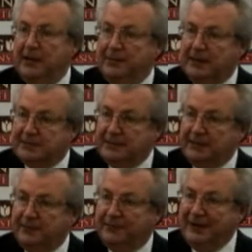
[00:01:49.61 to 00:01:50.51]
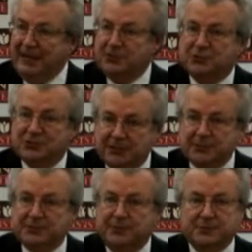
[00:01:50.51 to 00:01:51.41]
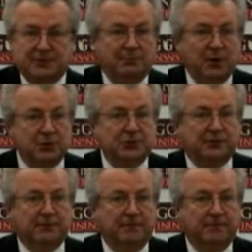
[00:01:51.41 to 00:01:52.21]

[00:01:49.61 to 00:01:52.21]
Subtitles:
that set the financial systems in motion.